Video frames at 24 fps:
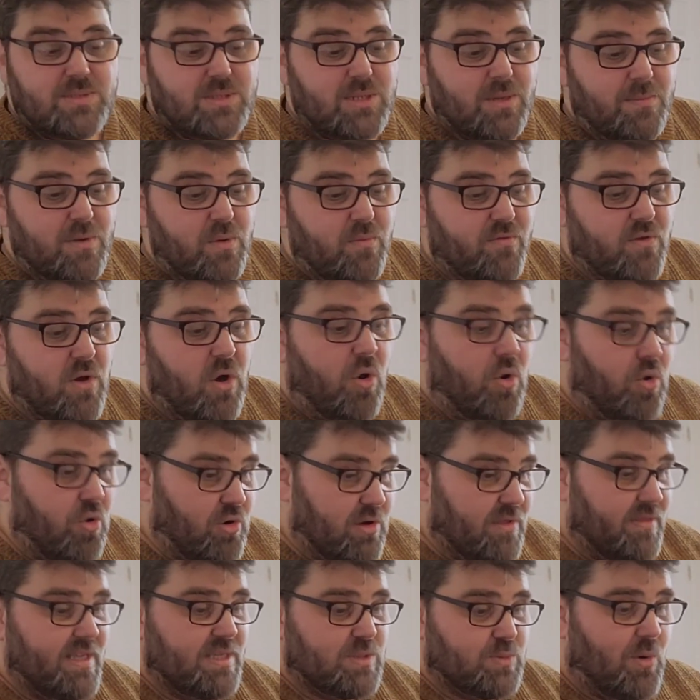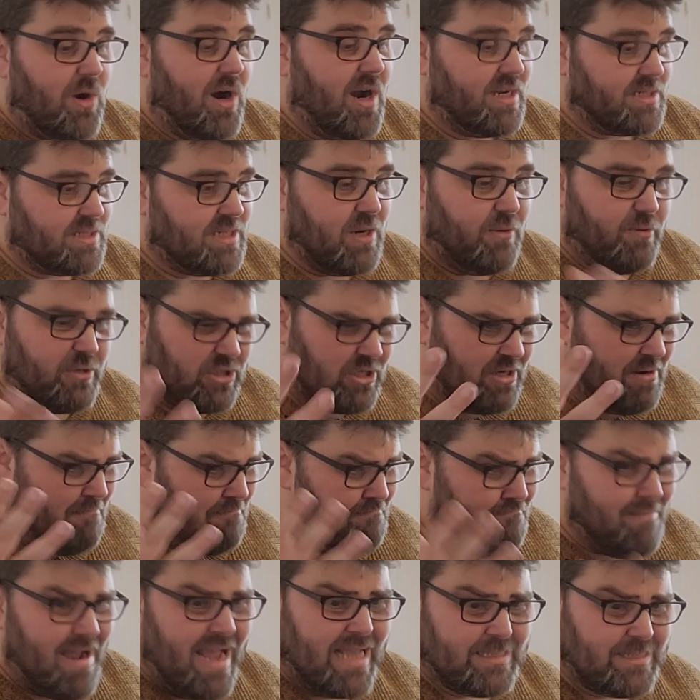So, I mean, we've got all of these wires here, which are a
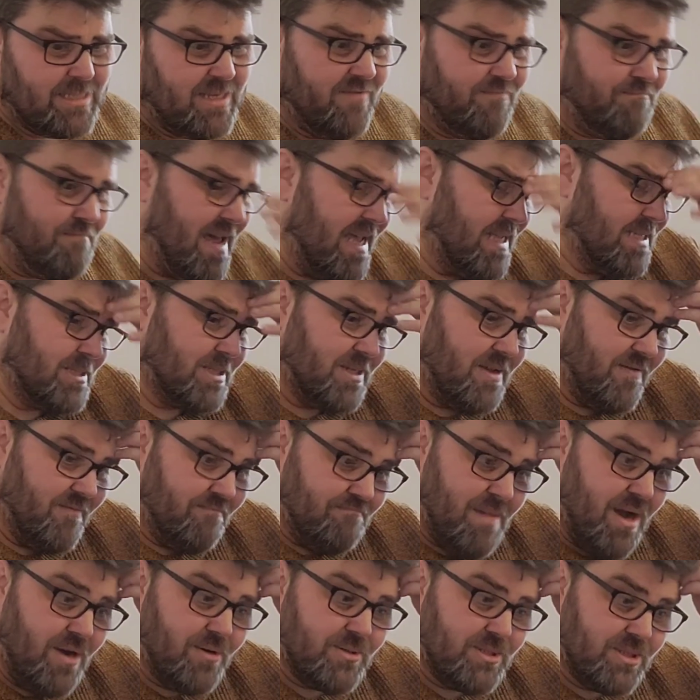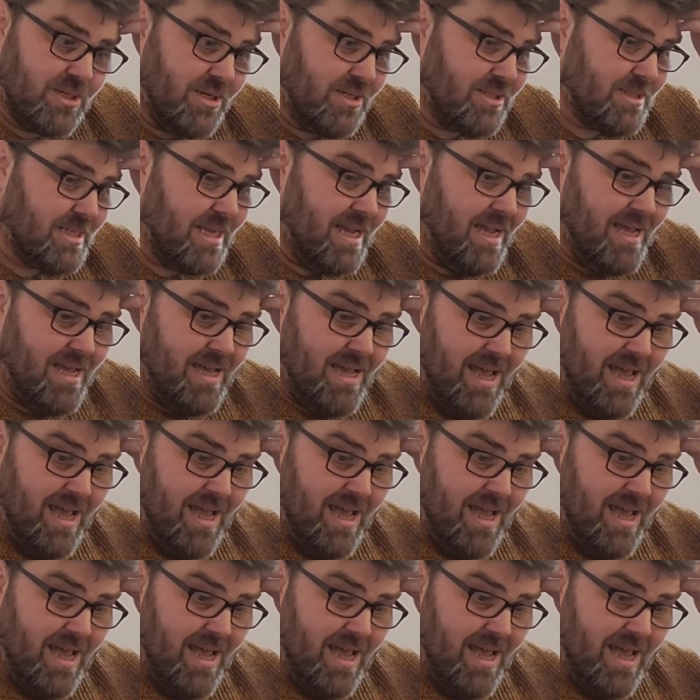massive mess of motors